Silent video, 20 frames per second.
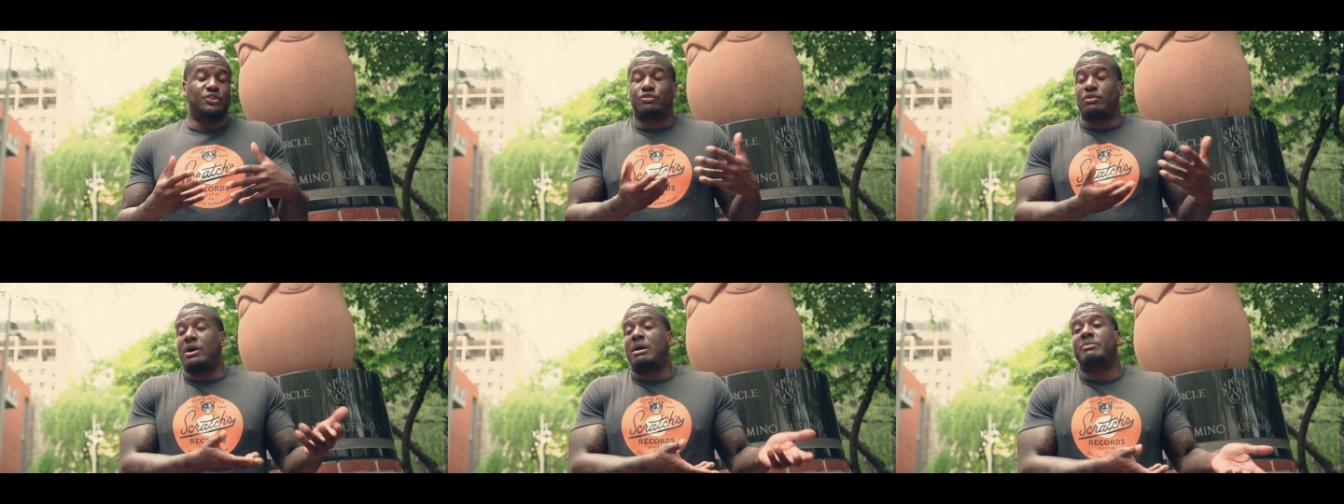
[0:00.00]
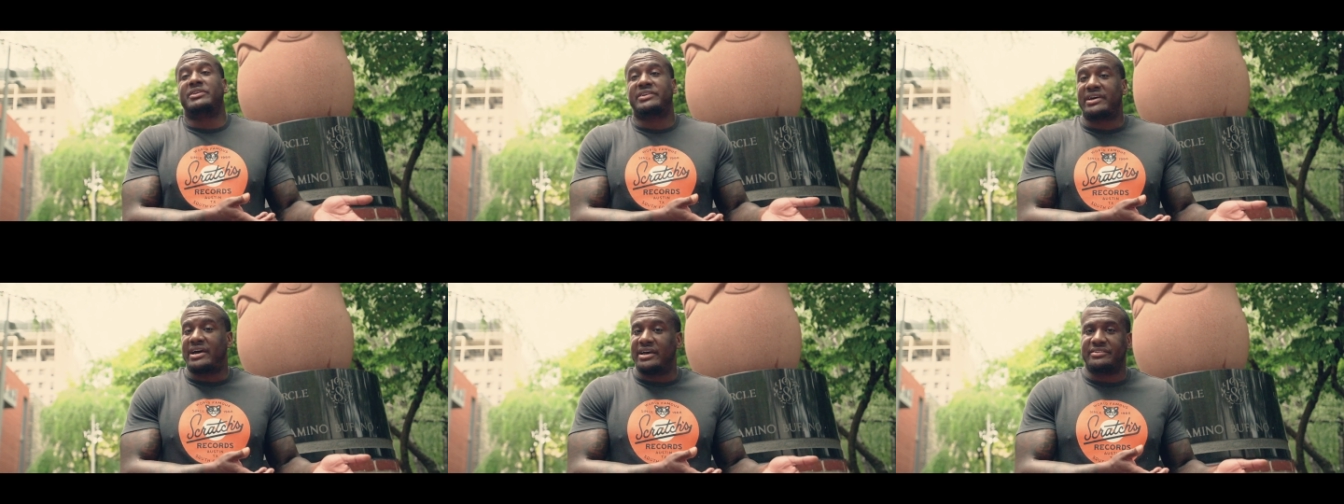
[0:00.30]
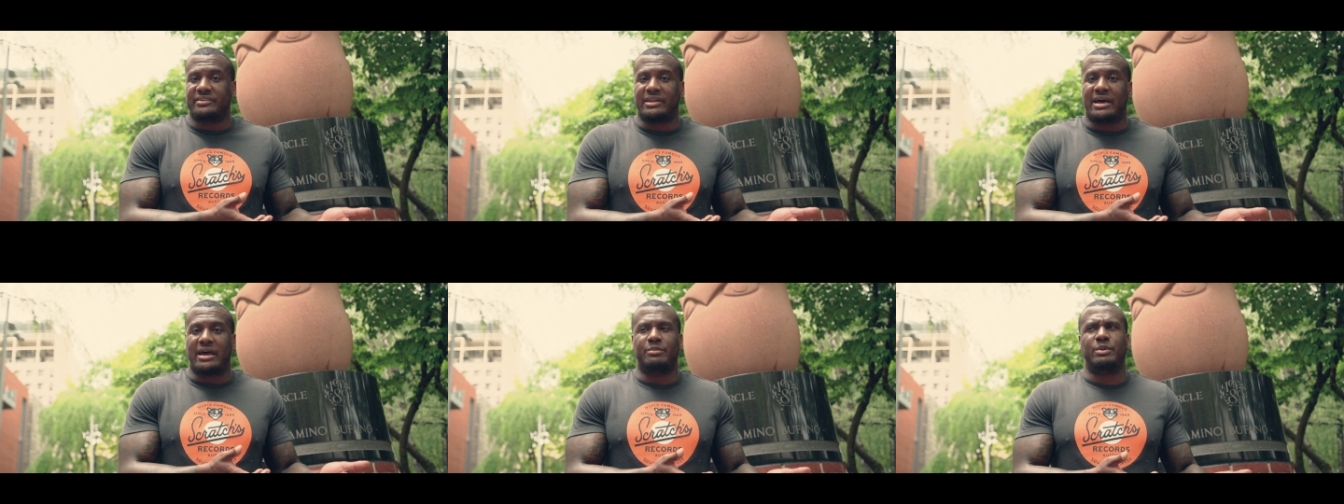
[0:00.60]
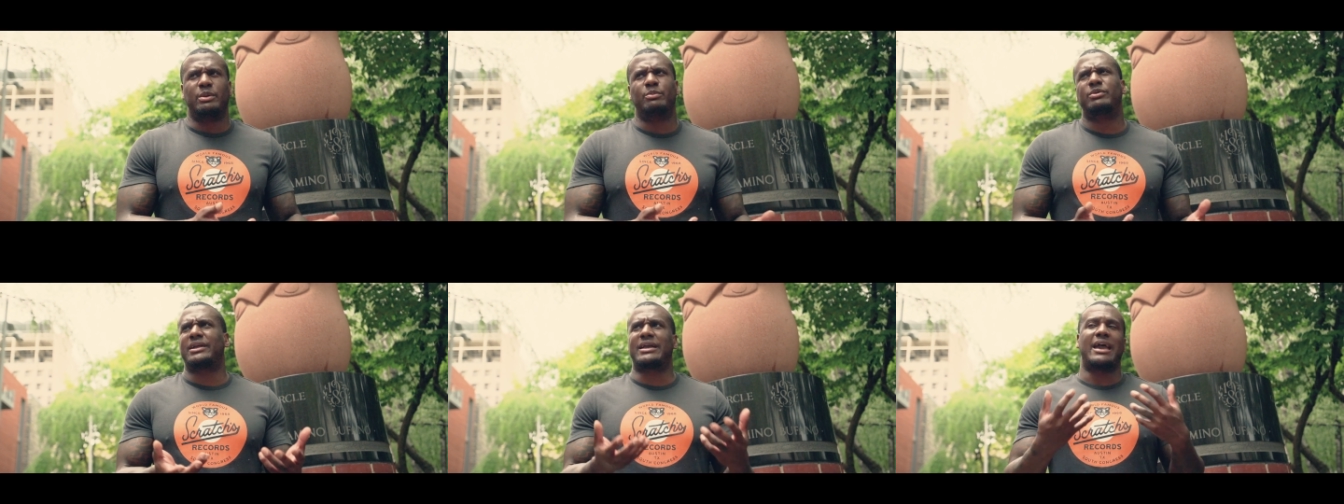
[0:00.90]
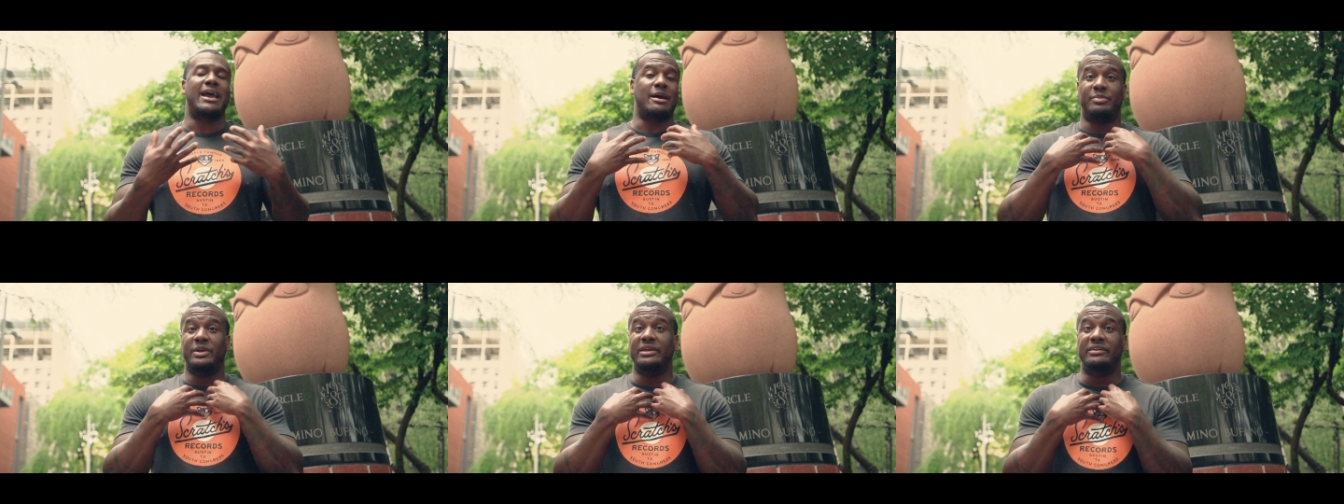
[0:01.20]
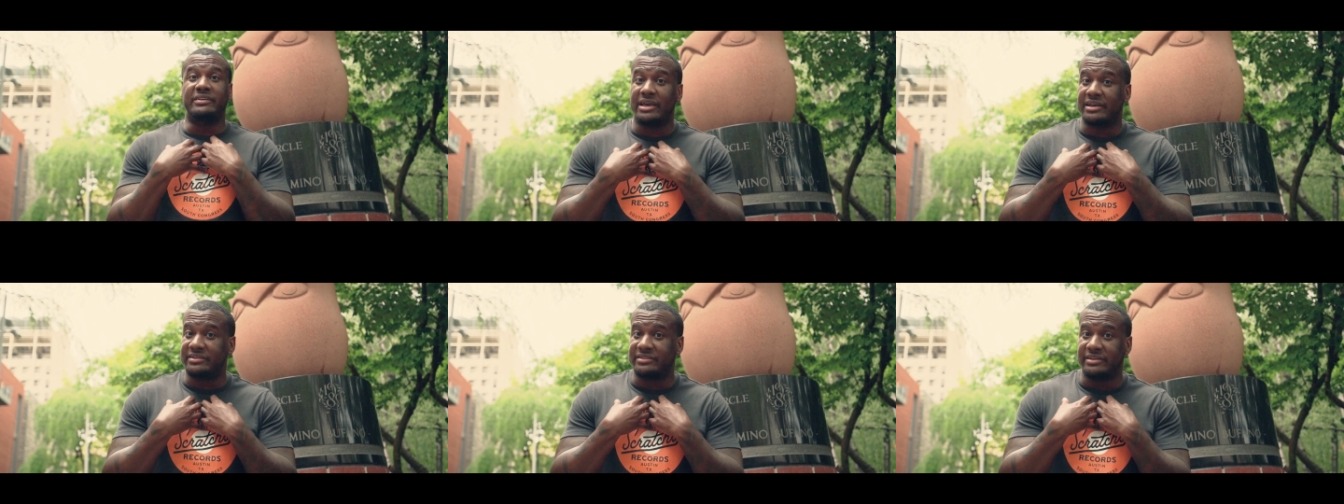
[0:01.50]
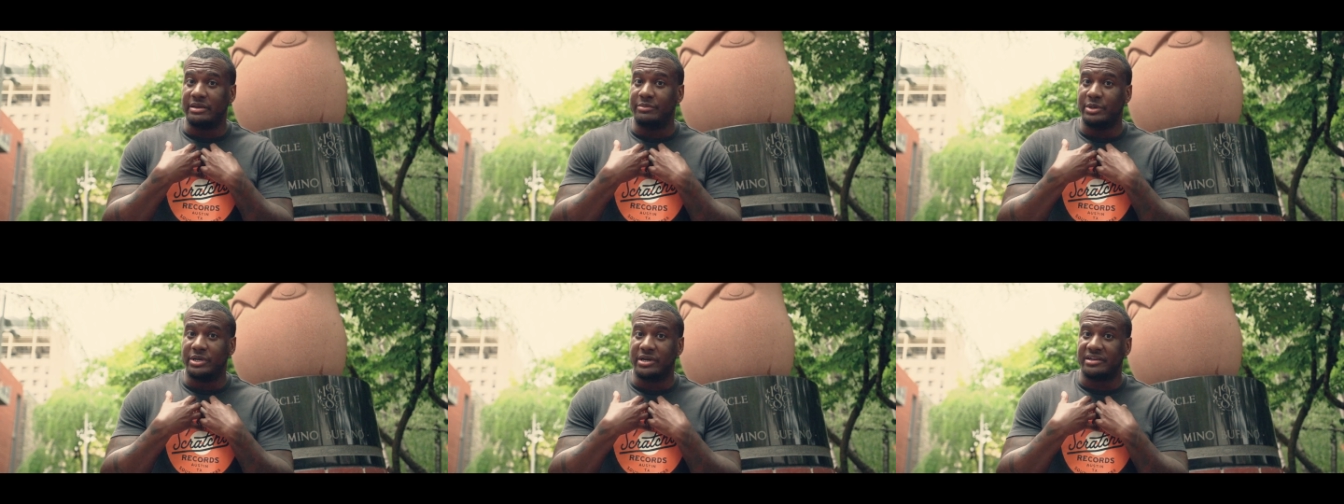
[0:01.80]
traumatize a lot of people. Like I have
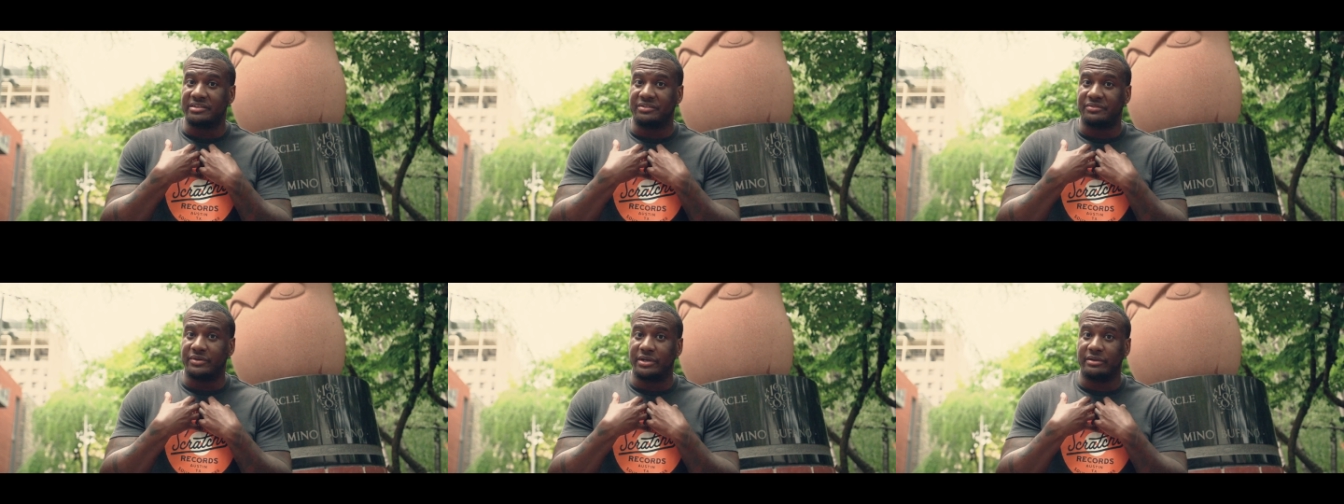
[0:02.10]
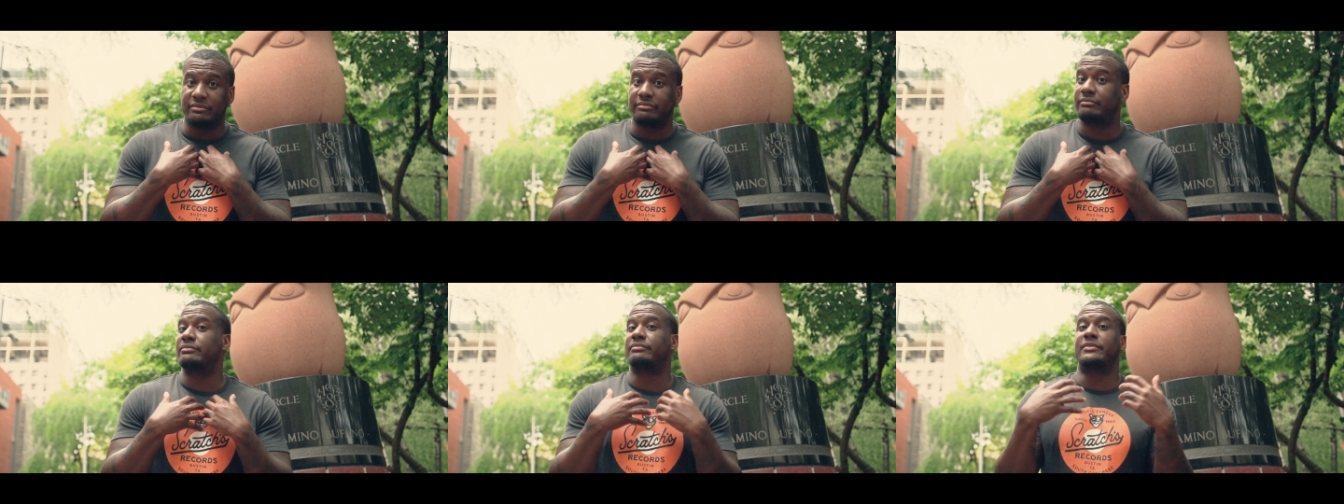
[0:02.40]
PTSD because of it.